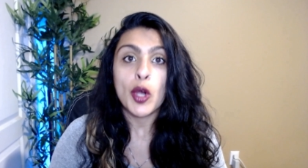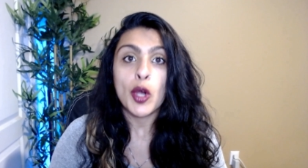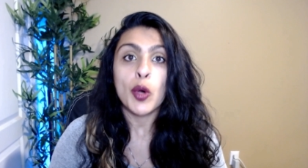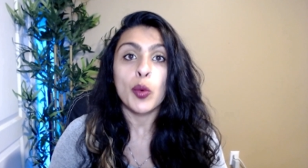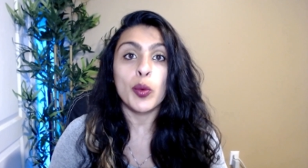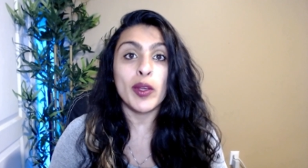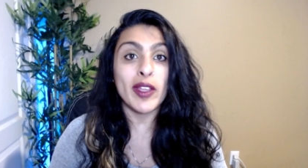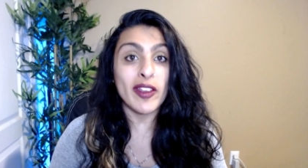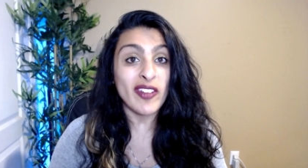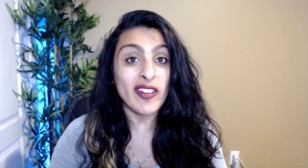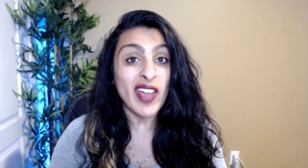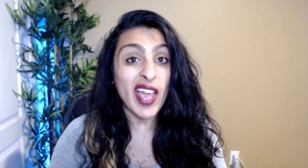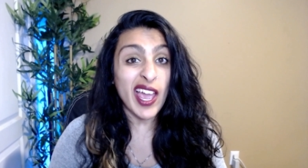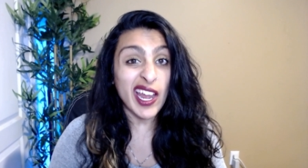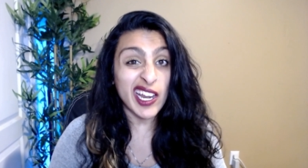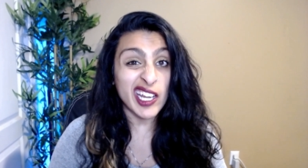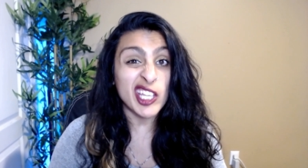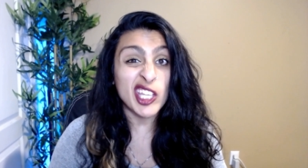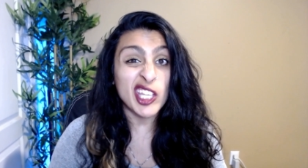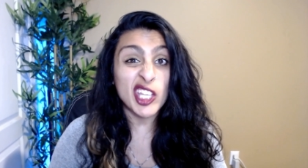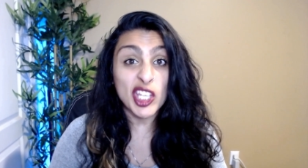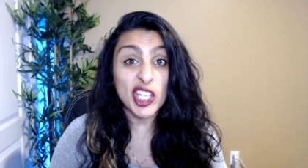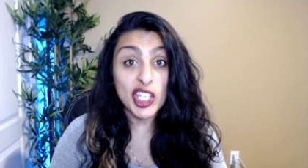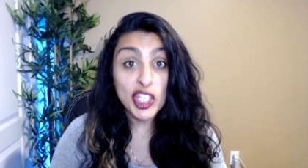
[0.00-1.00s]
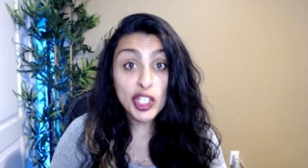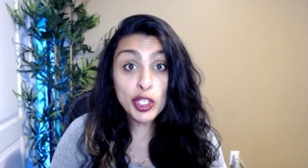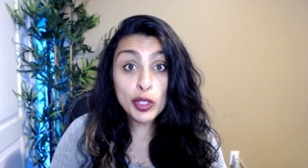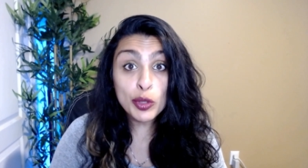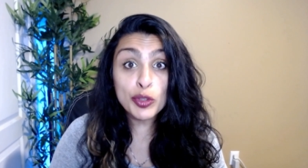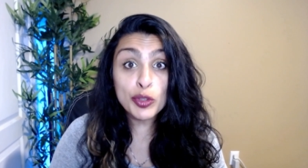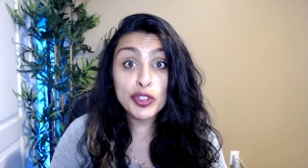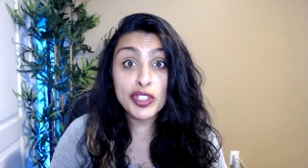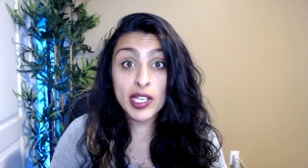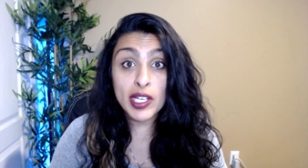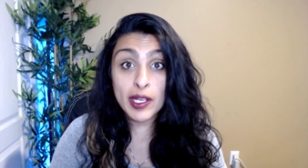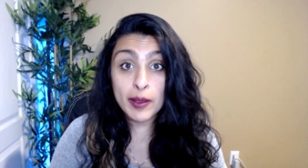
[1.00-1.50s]
we have had a
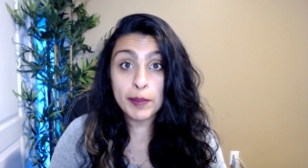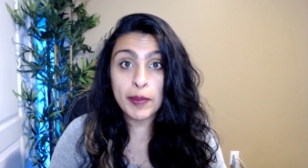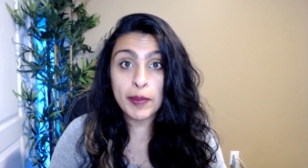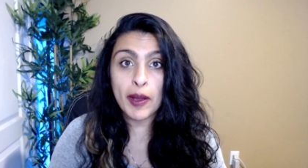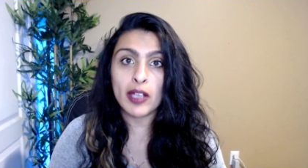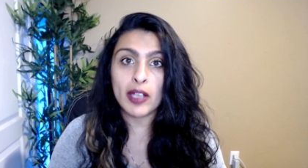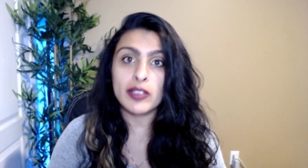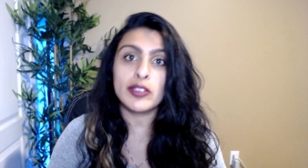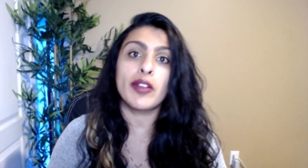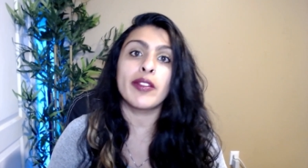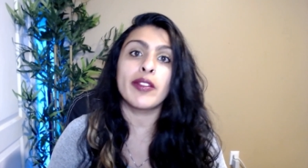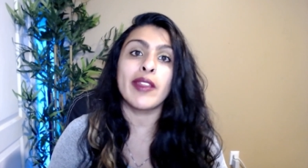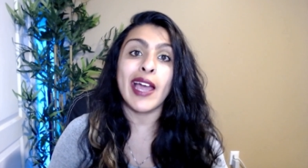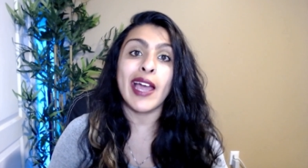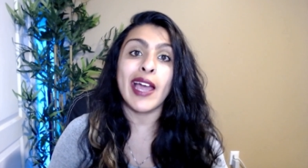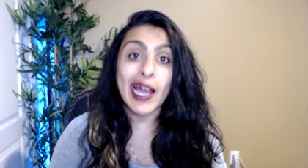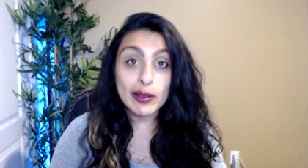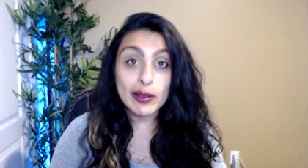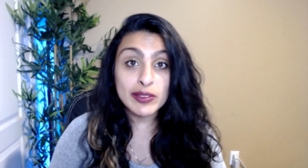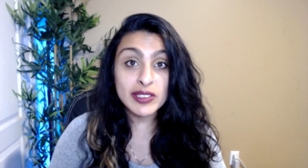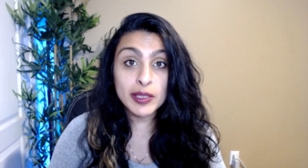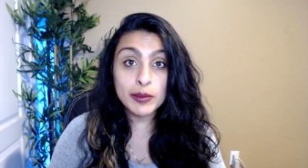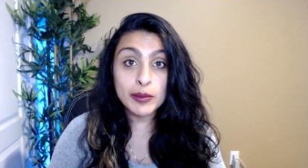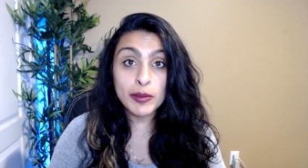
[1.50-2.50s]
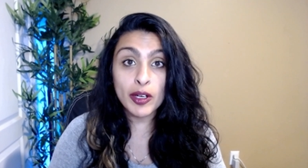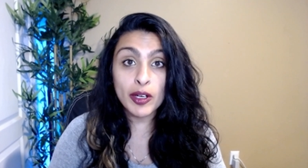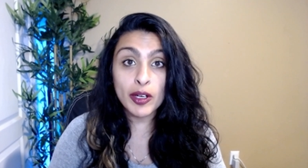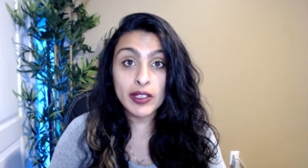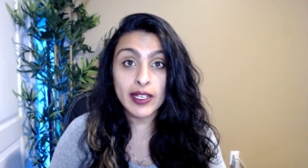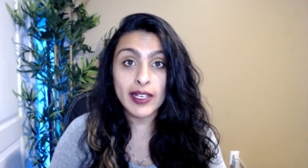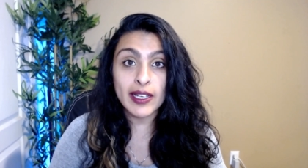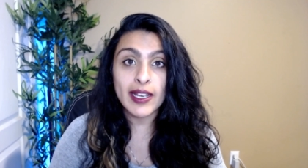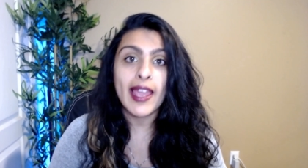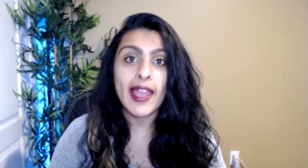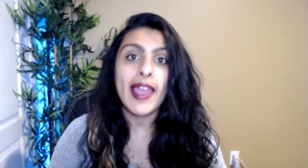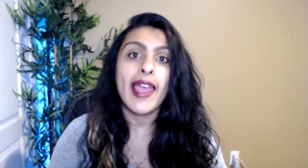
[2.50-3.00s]
huge impact on the housing
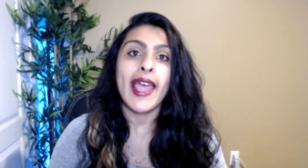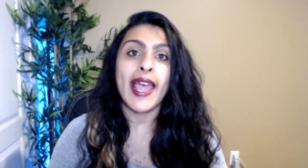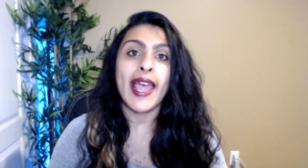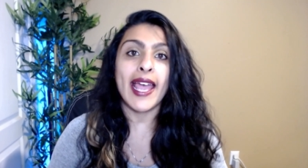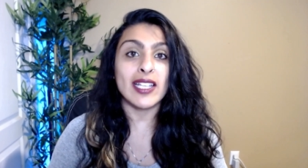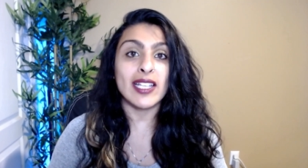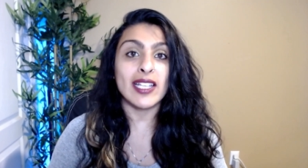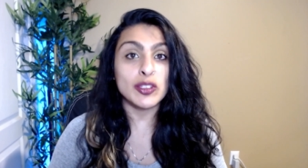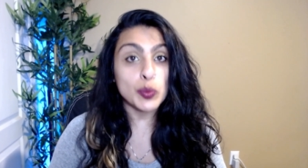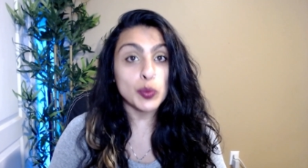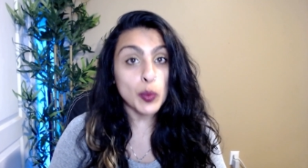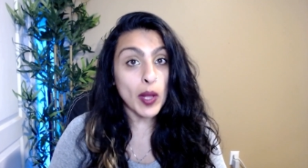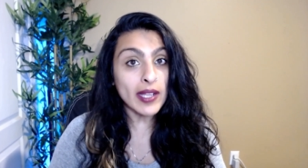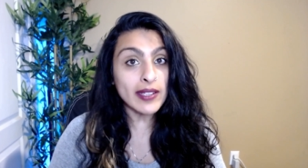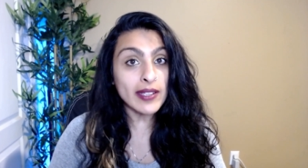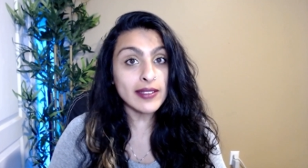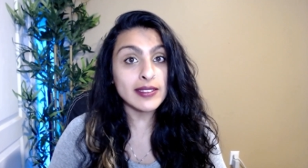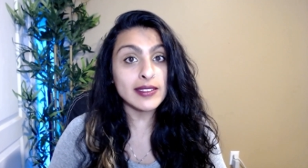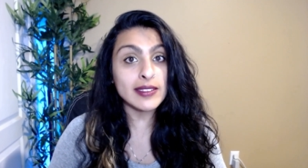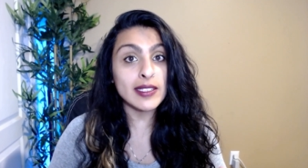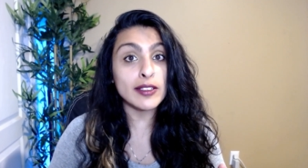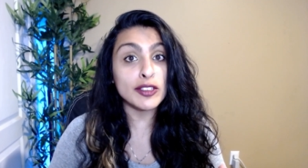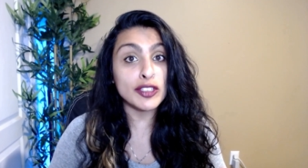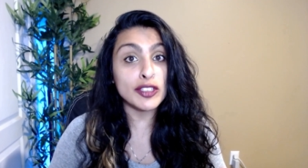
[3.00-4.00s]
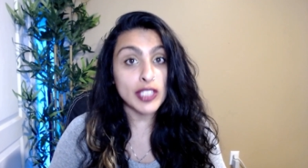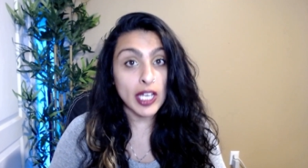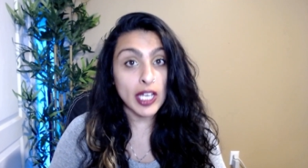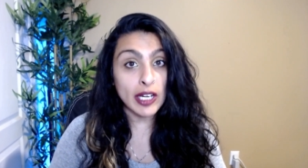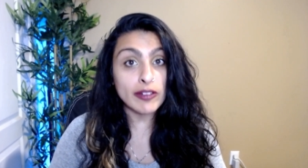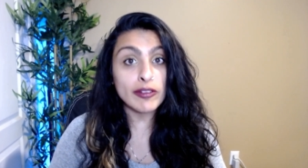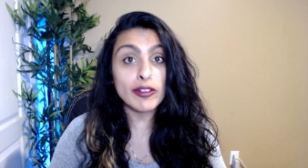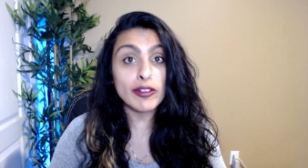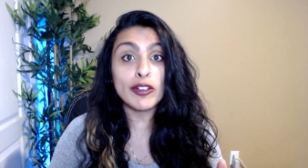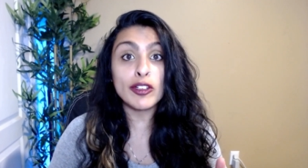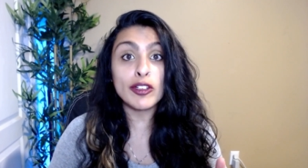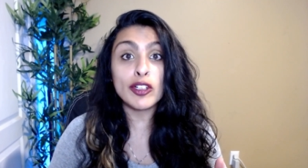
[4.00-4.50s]
market as well as the
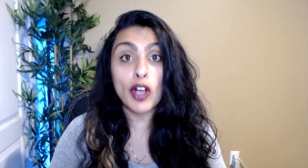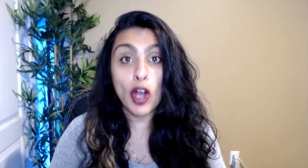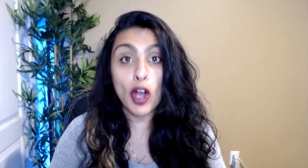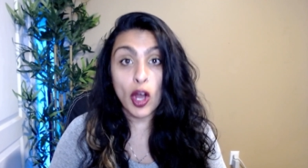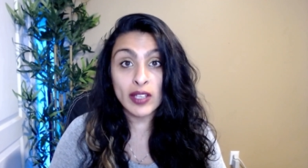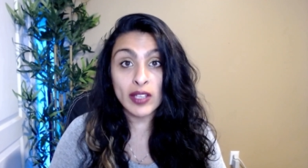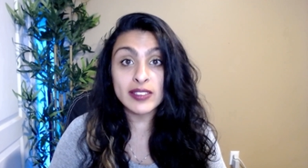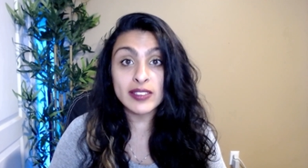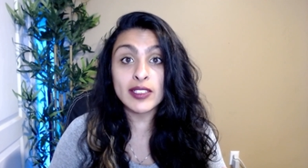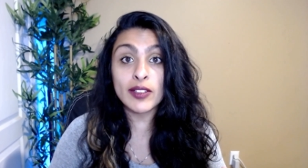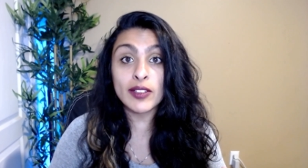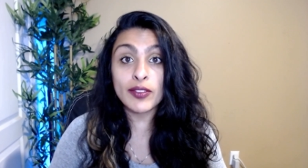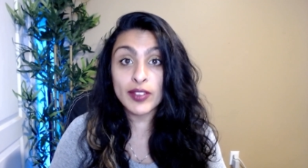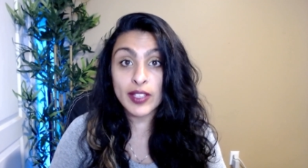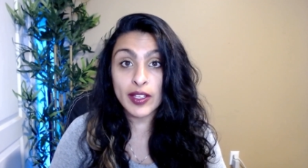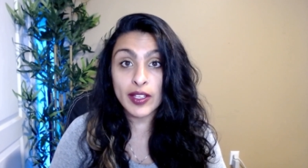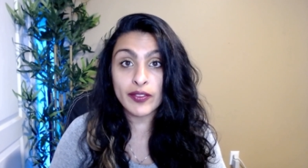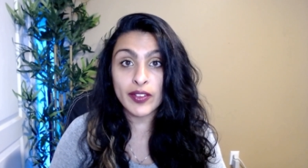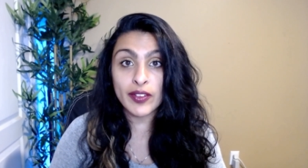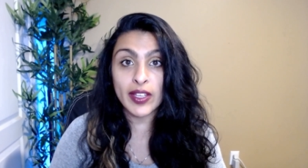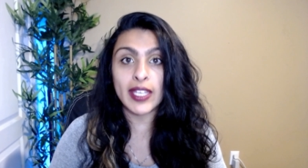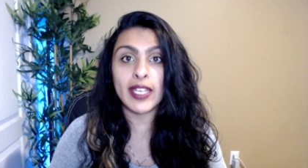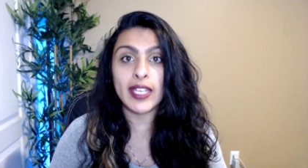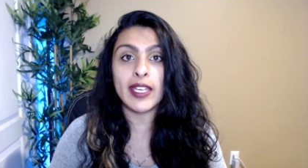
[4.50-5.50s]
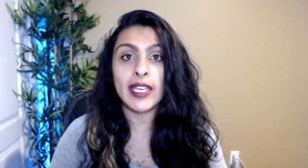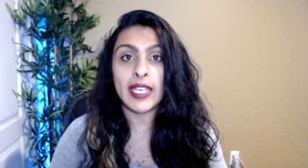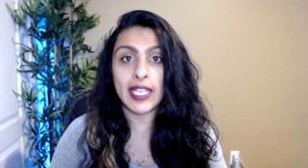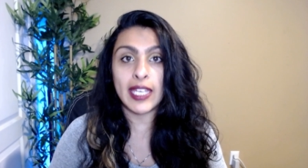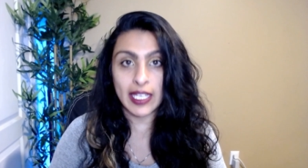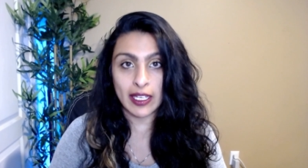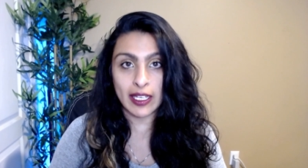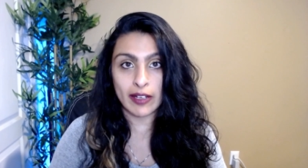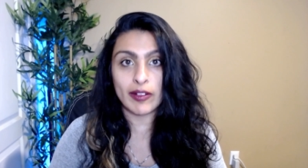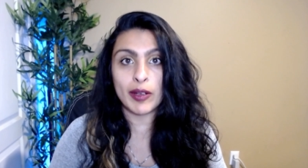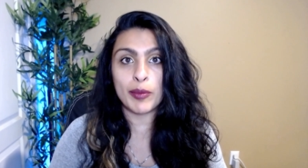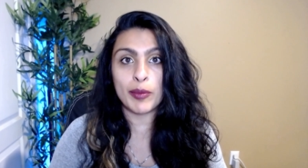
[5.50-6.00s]
general cost of living
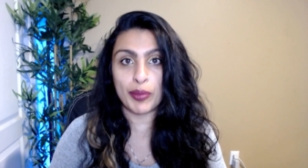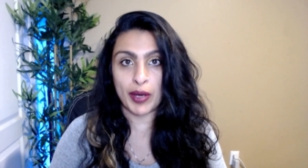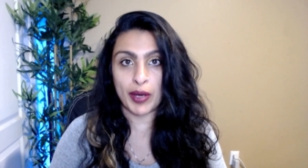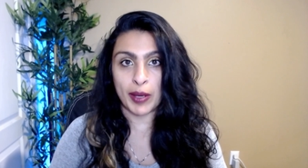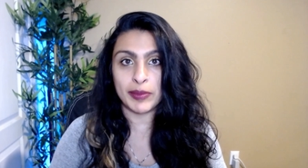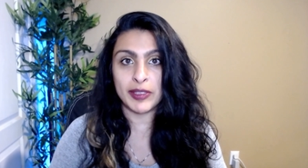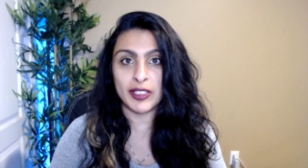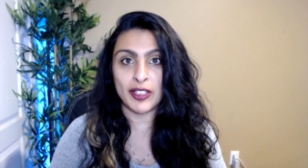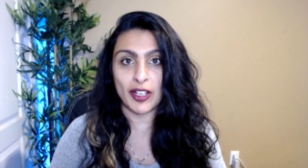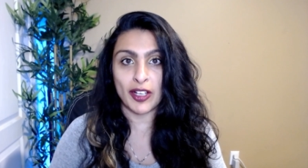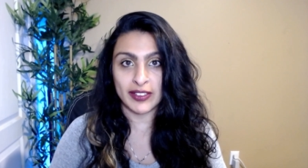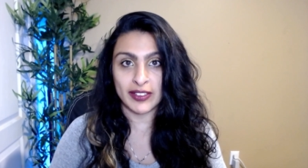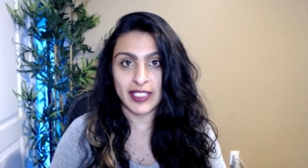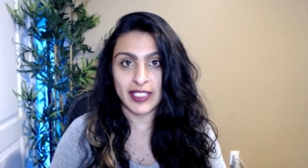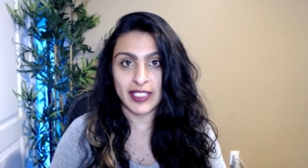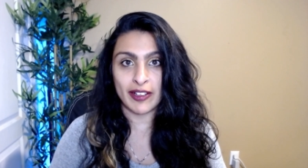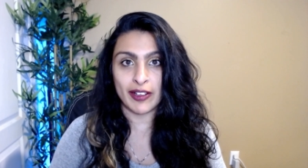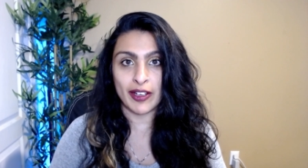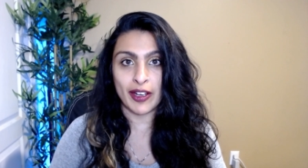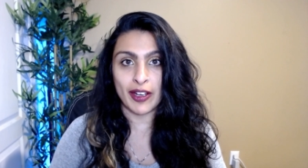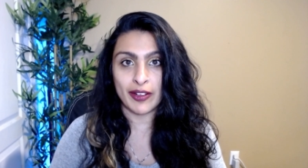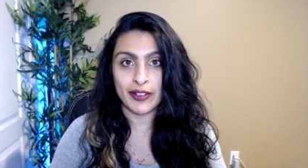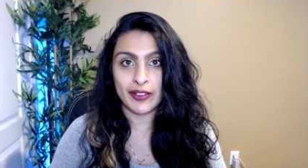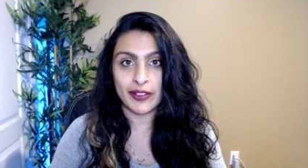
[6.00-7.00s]
here in Brampton, Ontario.